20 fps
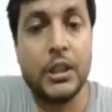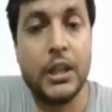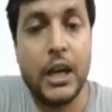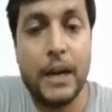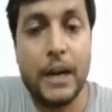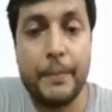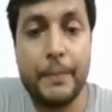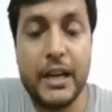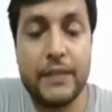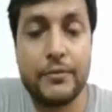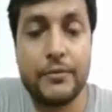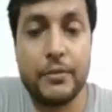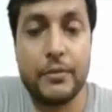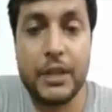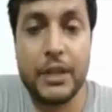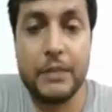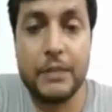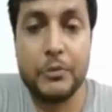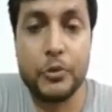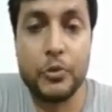Apart from
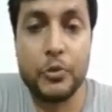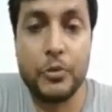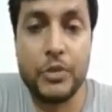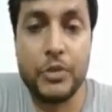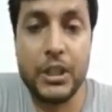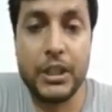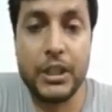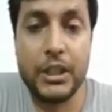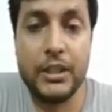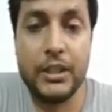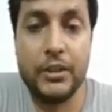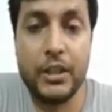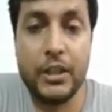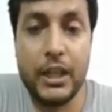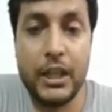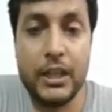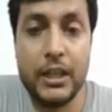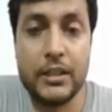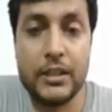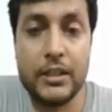ribosomes, again
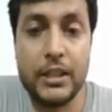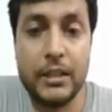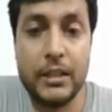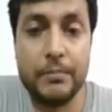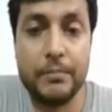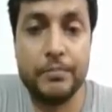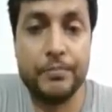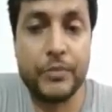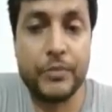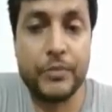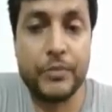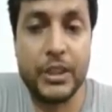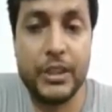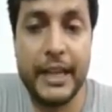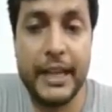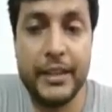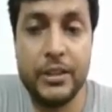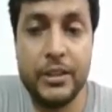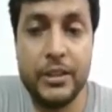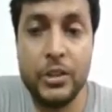there are some
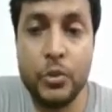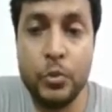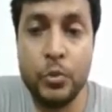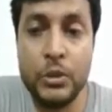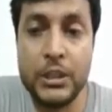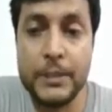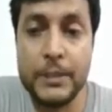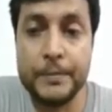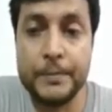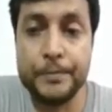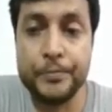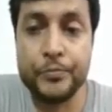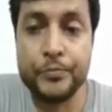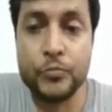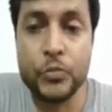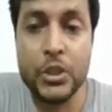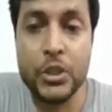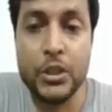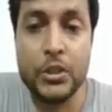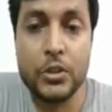granules.
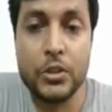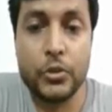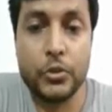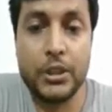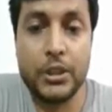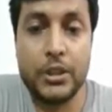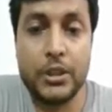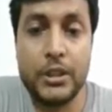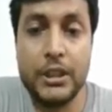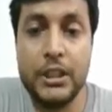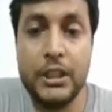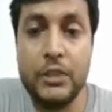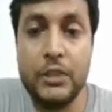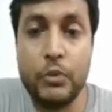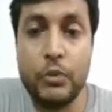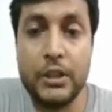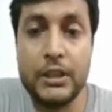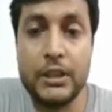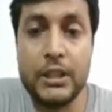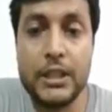So the green
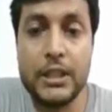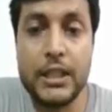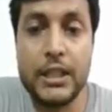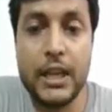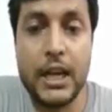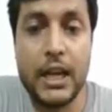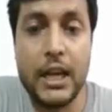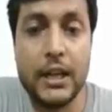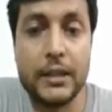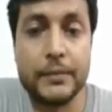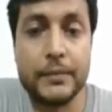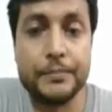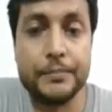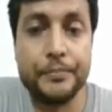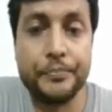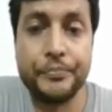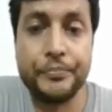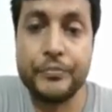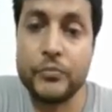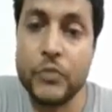ones are
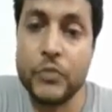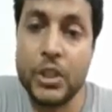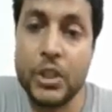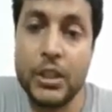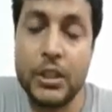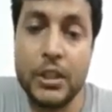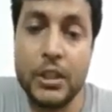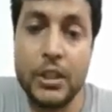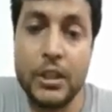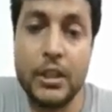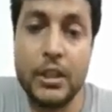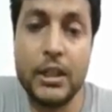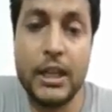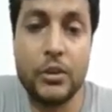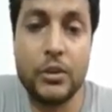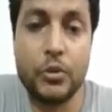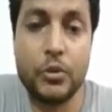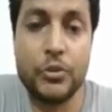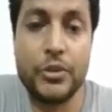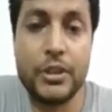
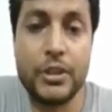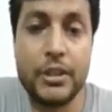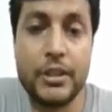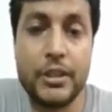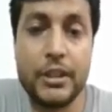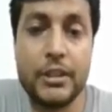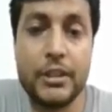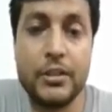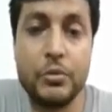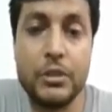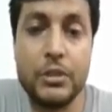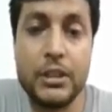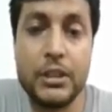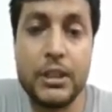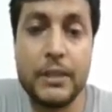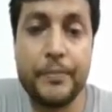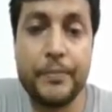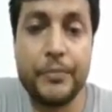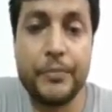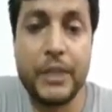glycogen
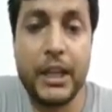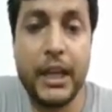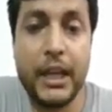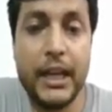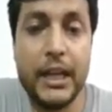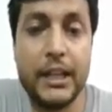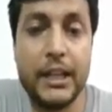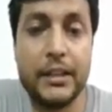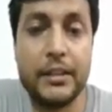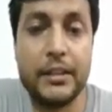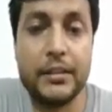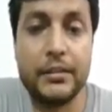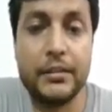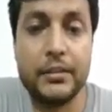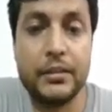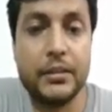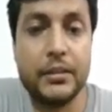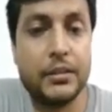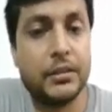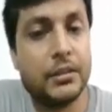granules, and
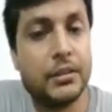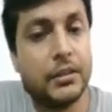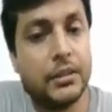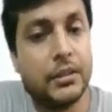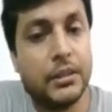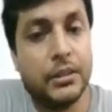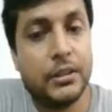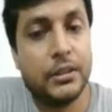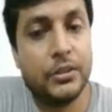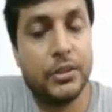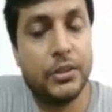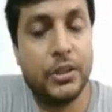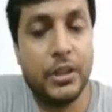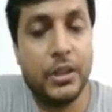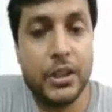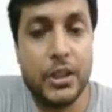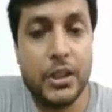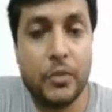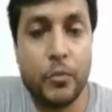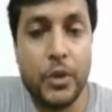the
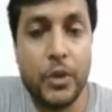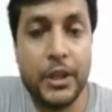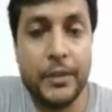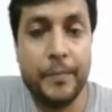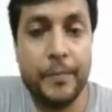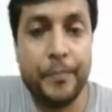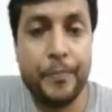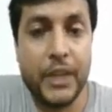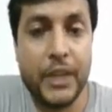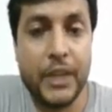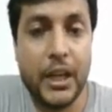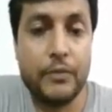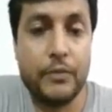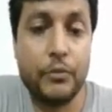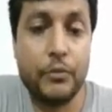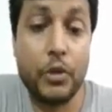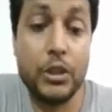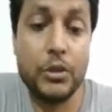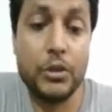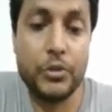other one are
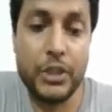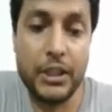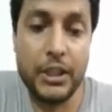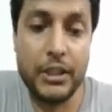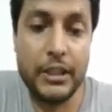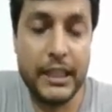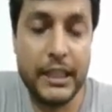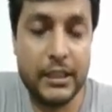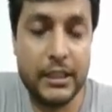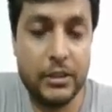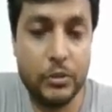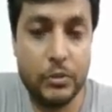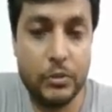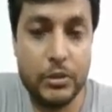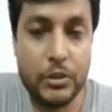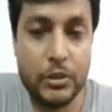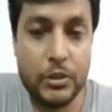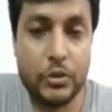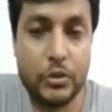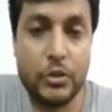volutin
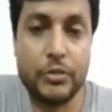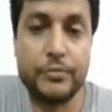granules.